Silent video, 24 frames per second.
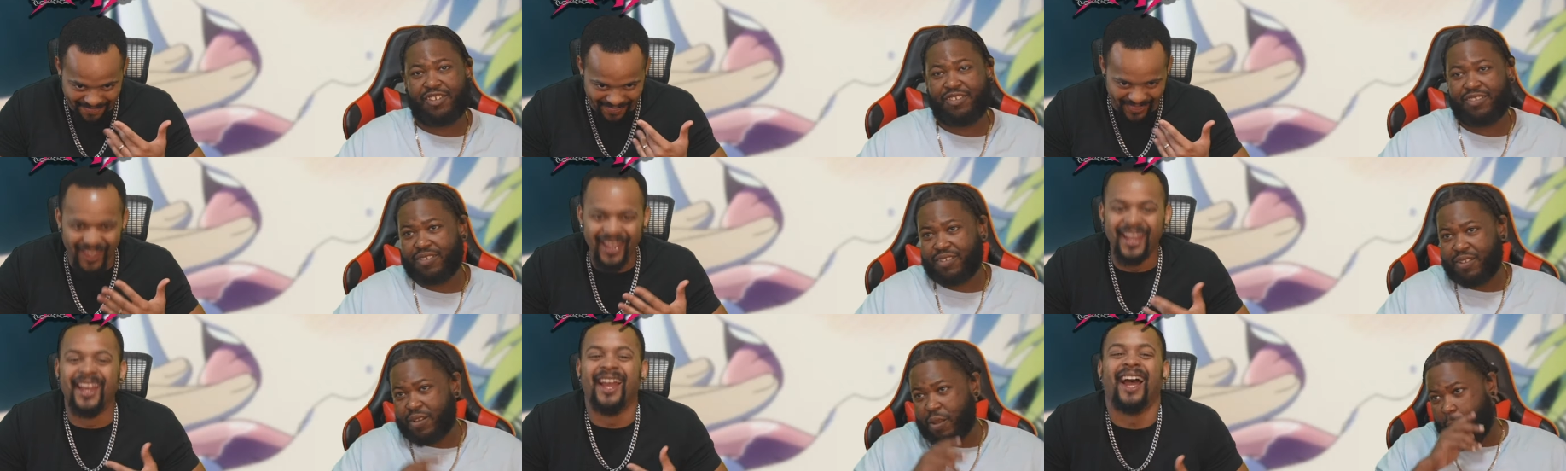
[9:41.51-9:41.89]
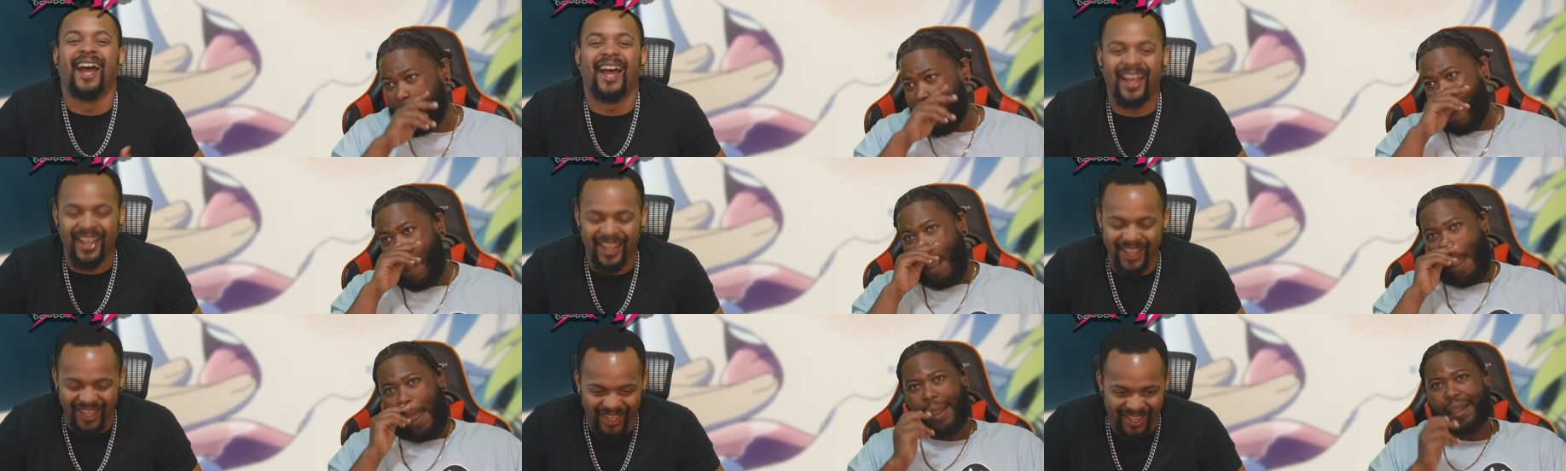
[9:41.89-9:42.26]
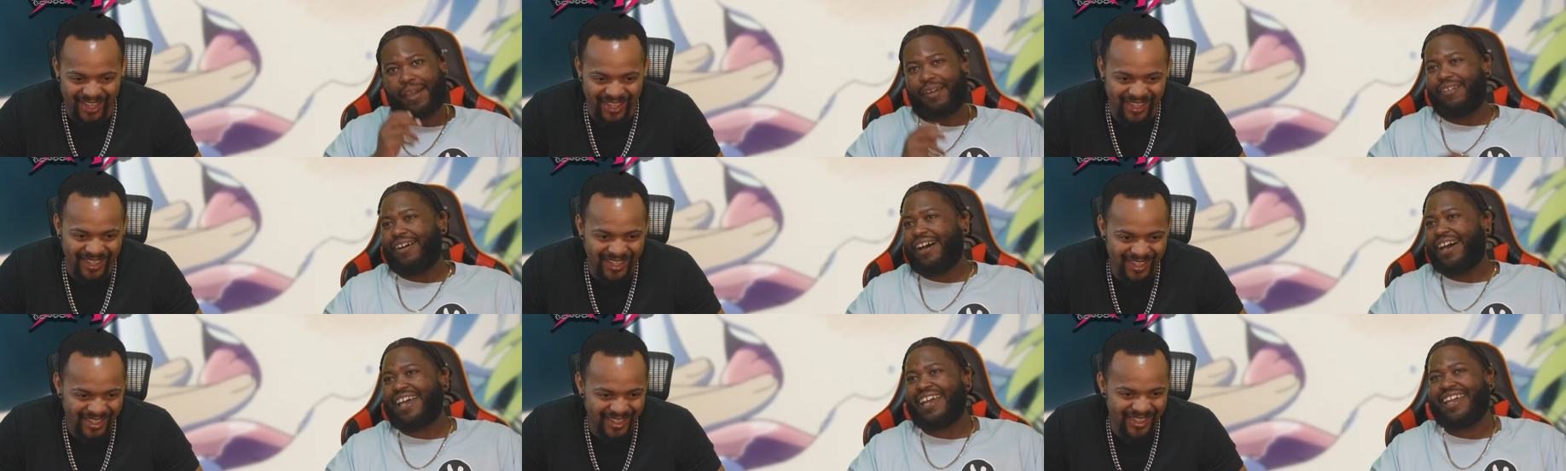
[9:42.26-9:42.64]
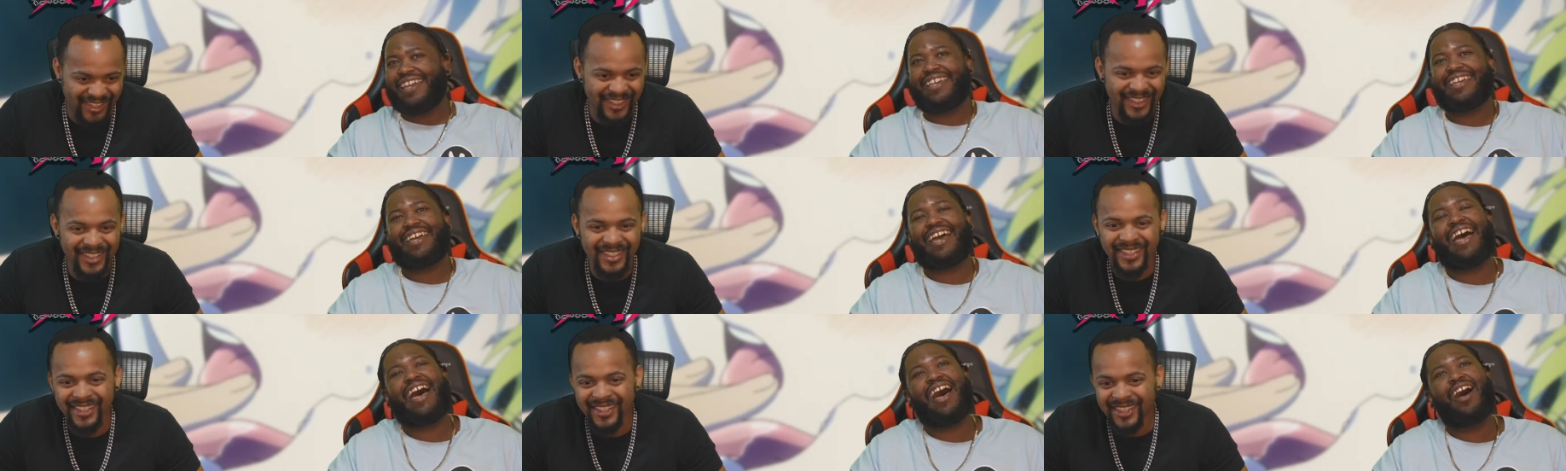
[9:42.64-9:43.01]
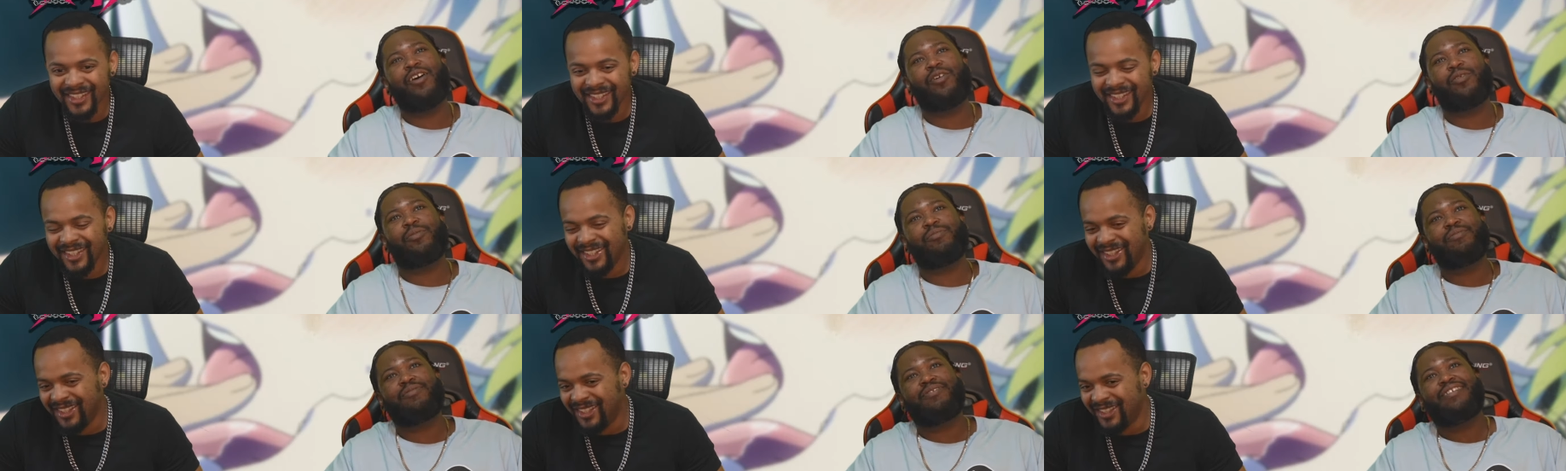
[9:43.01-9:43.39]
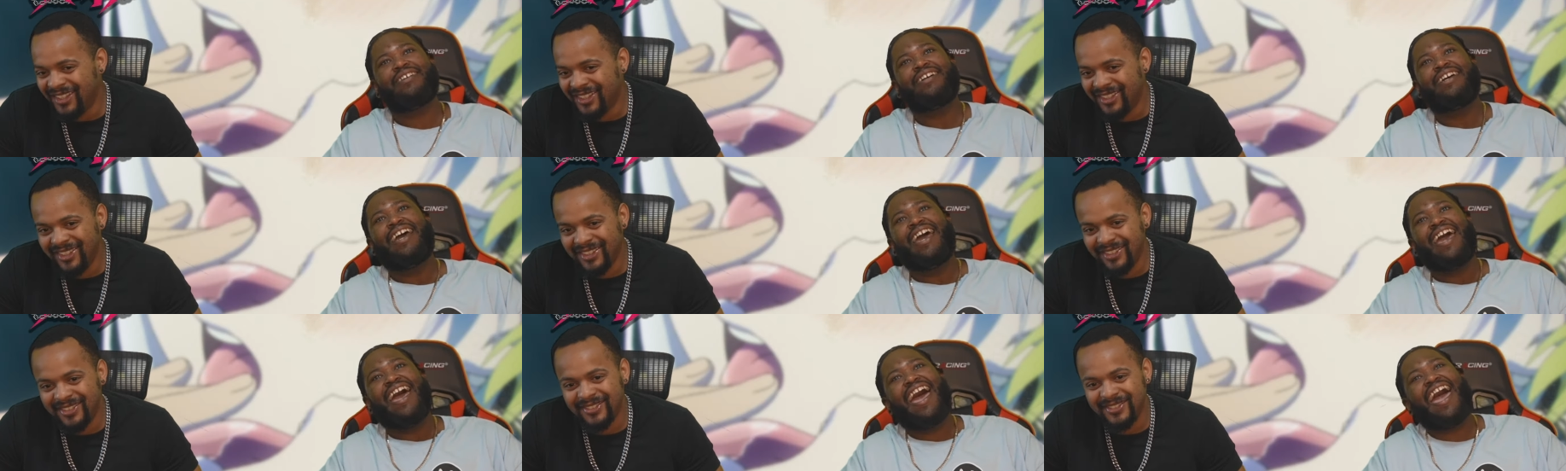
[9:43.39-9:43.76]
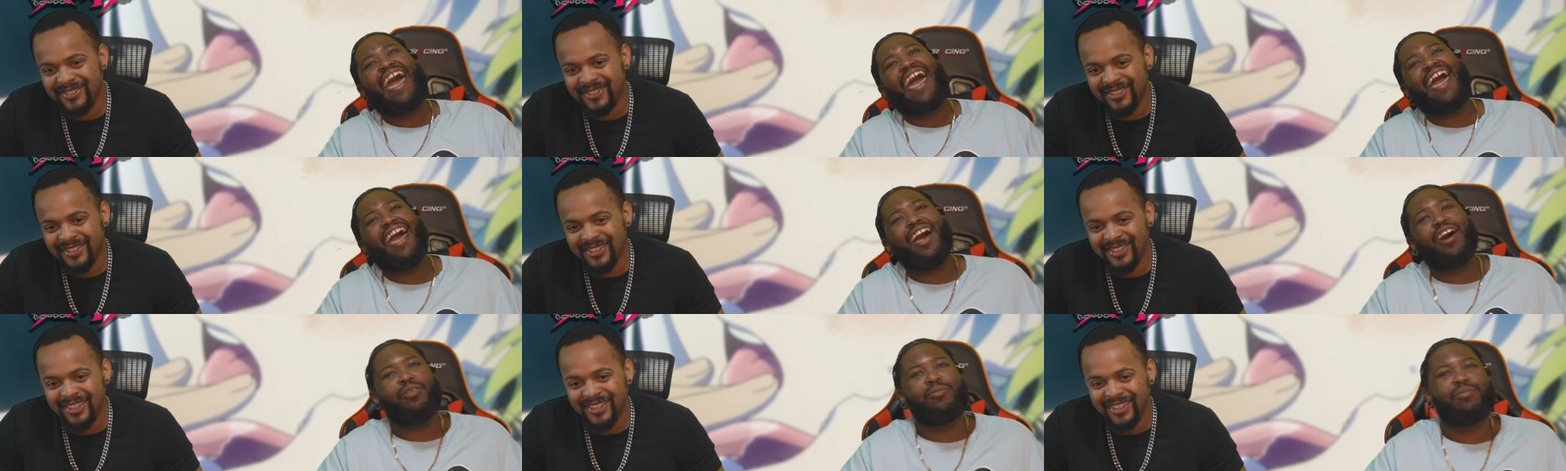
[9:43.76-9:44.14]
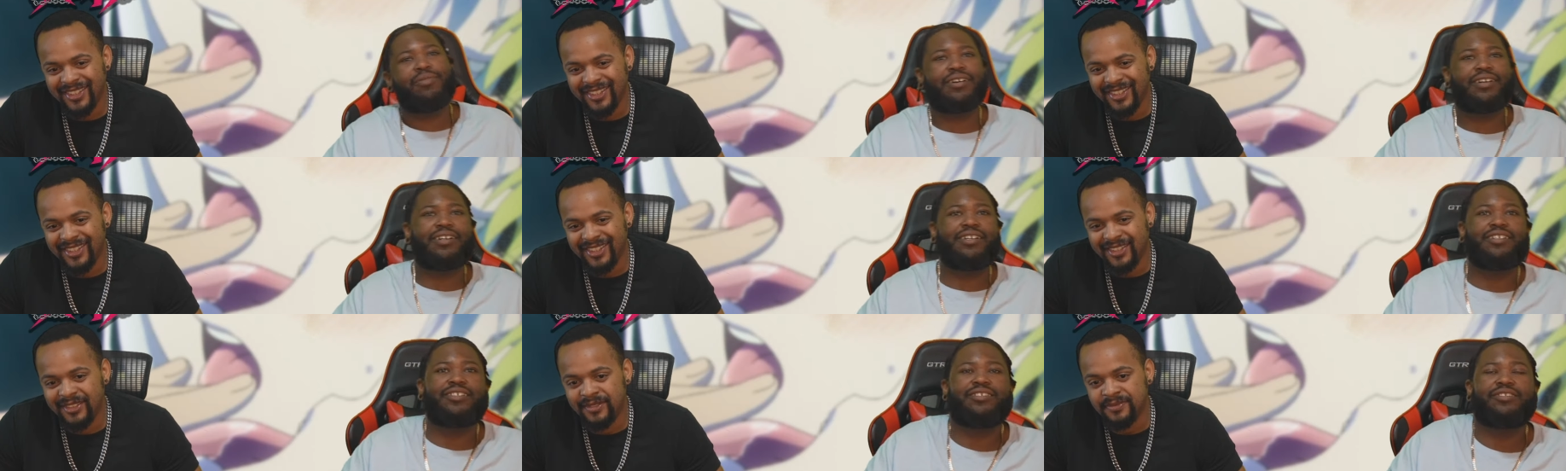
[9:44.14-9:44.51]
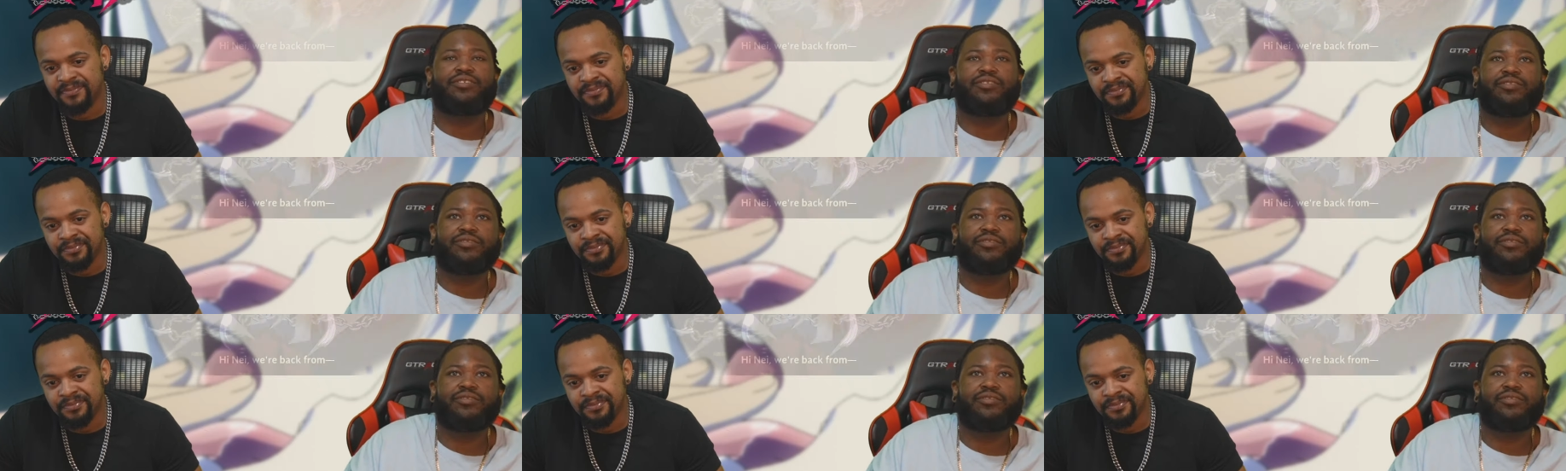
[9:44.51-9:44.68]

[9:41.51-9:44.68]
Speaker 1: like, what? Help! Help!